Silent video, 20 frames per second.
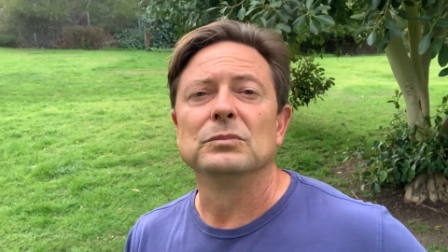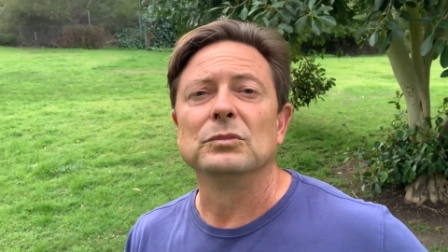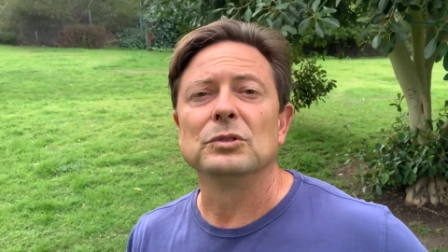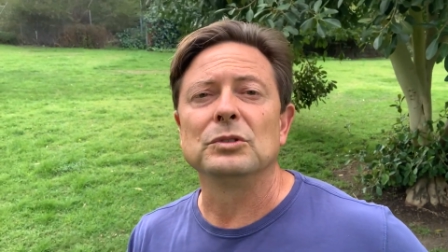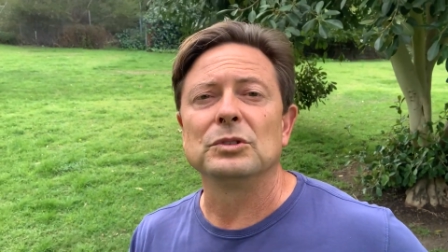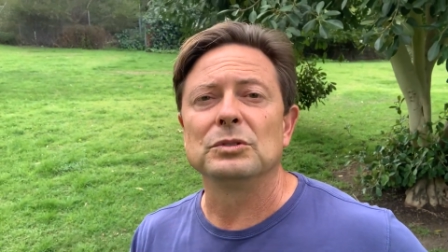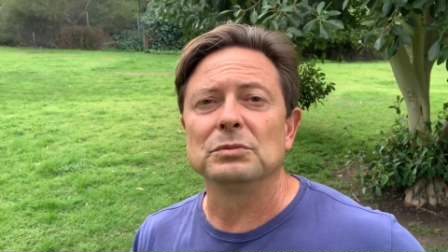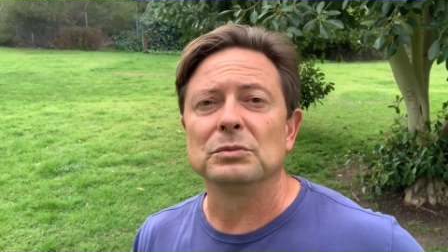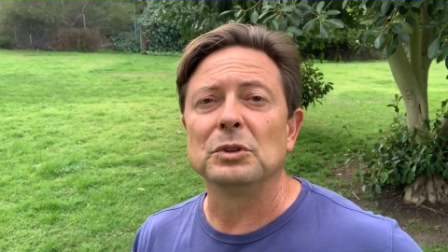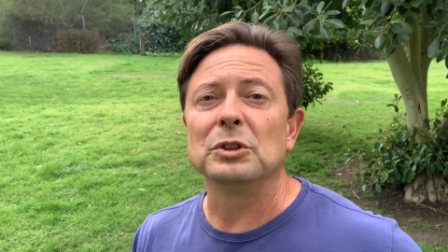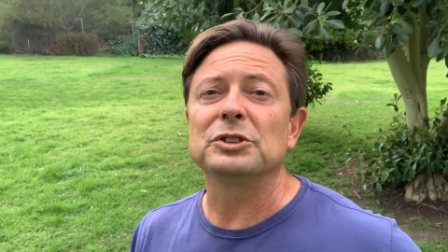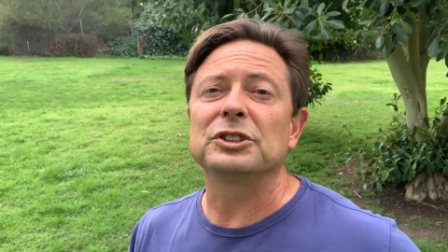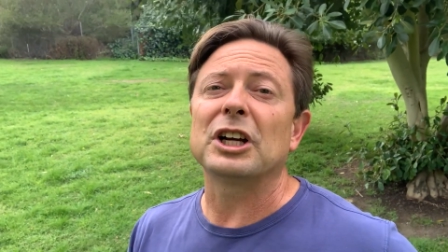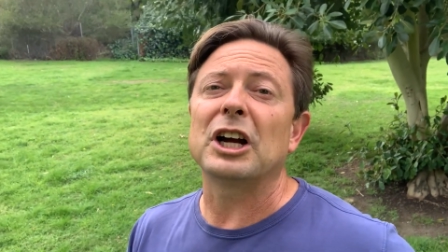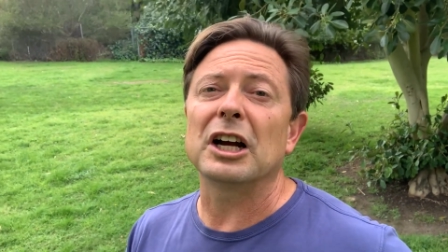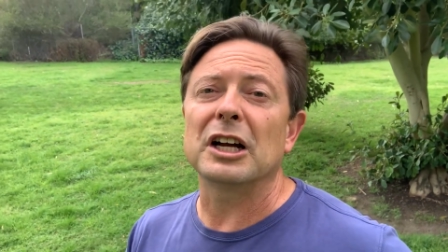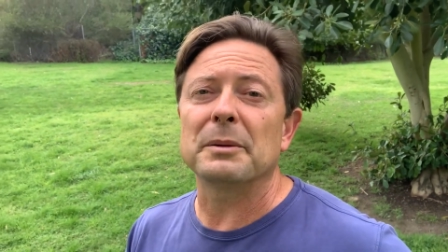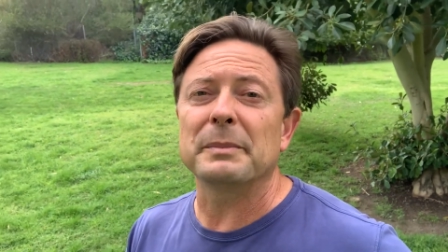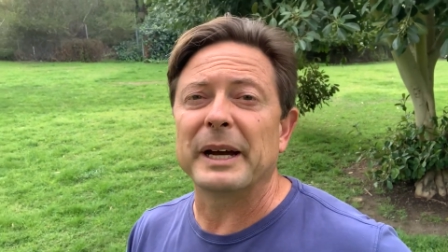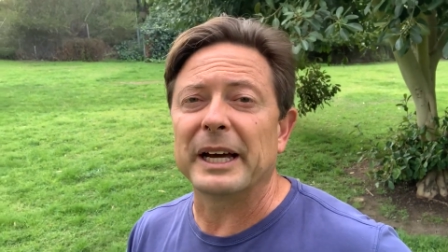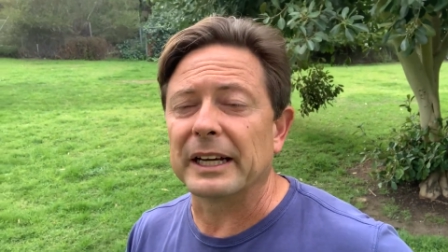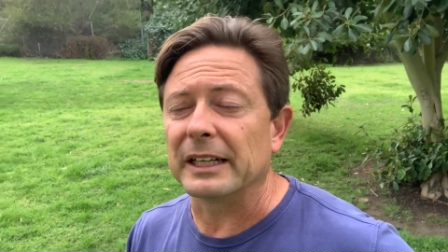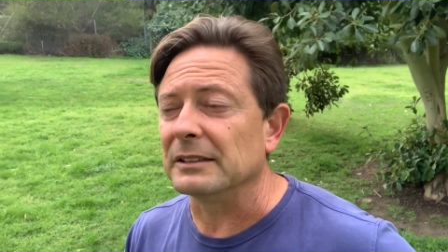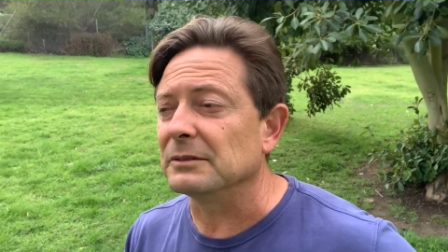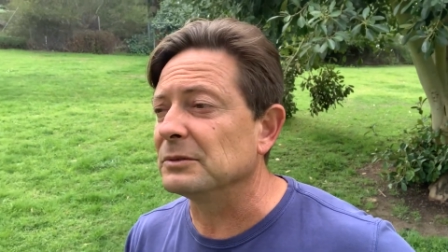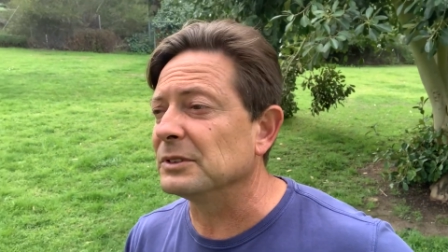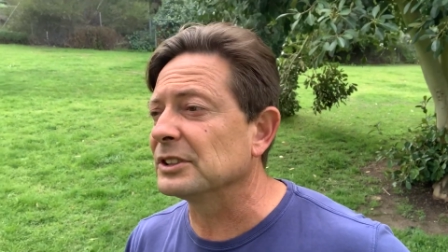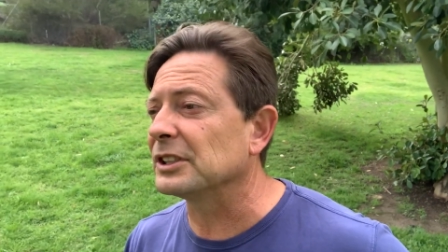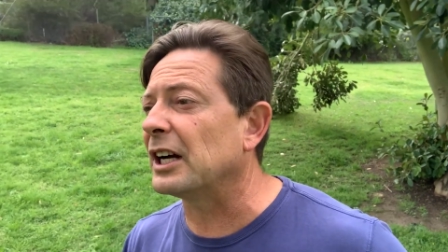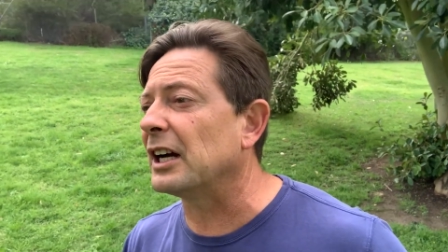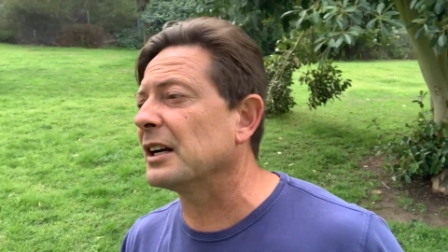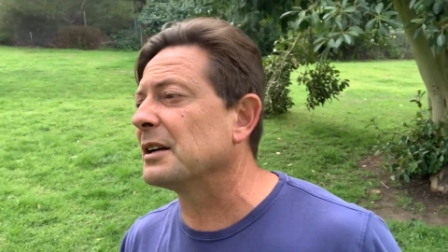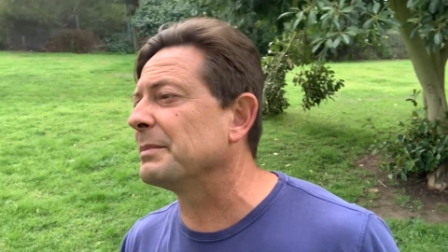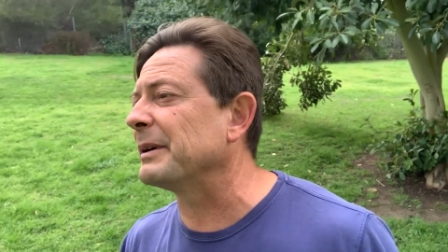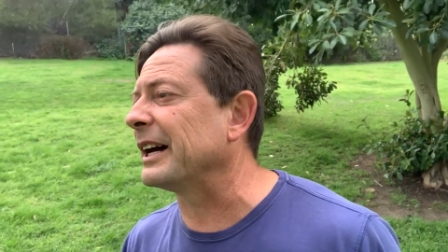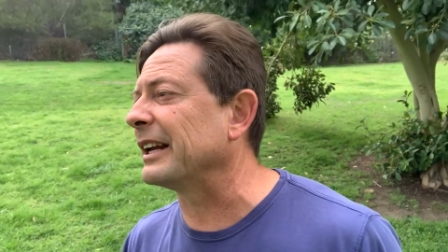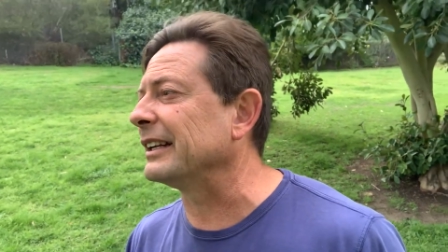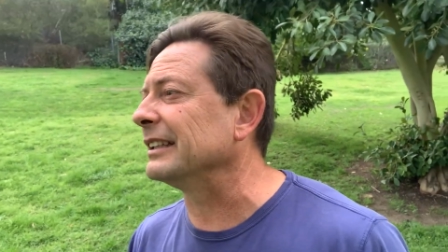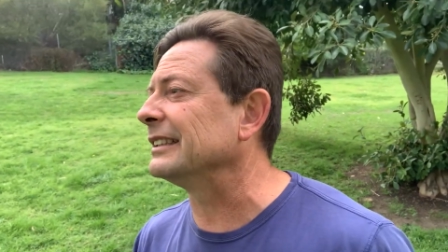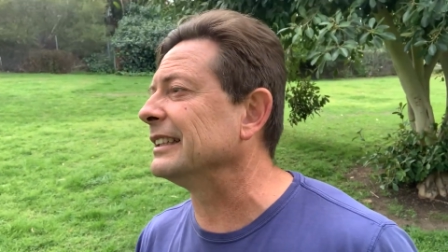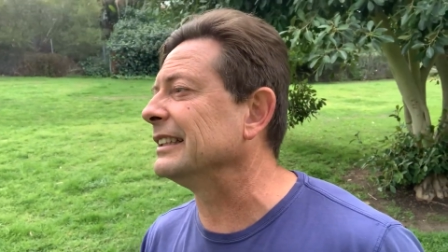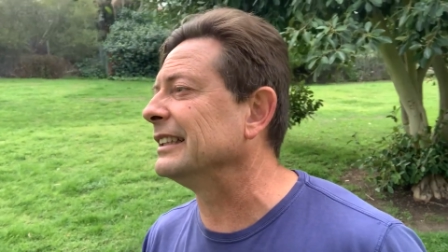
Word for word: We'll, we'll talk about it. We'll talk about it.